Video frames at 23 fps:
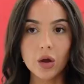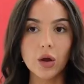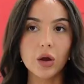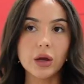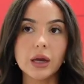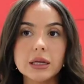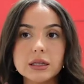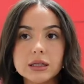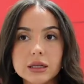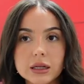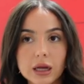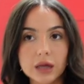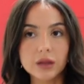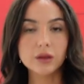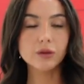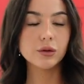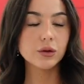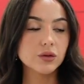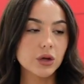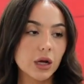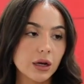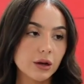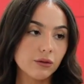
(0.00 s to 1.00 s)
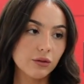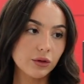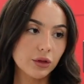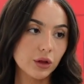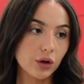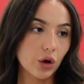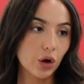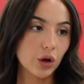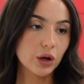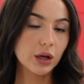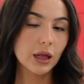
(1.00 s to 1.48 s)
Okay, so now that we've tried
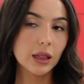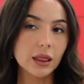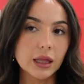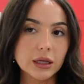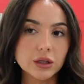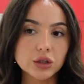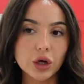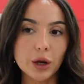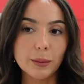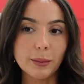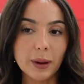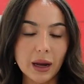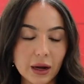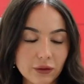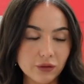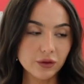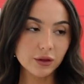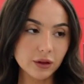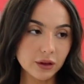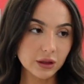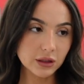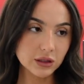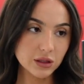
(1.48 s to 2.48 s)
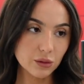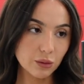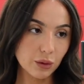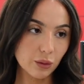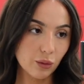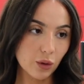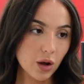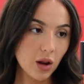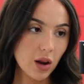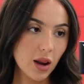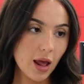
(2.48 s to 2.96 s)
everything on, let's go pay for the things that
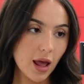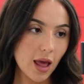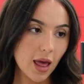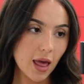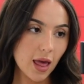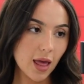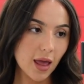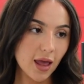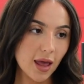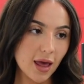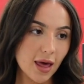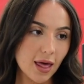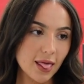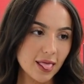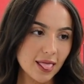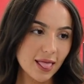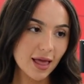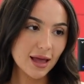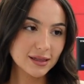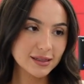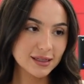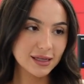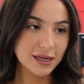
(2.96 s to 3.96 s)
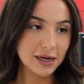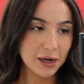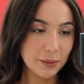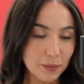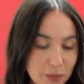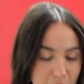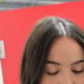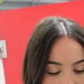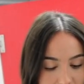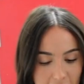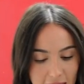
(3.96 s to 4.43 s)
we want and let's hit
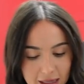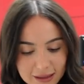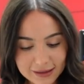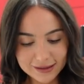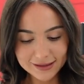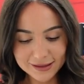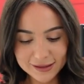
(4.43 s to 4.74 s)
up the next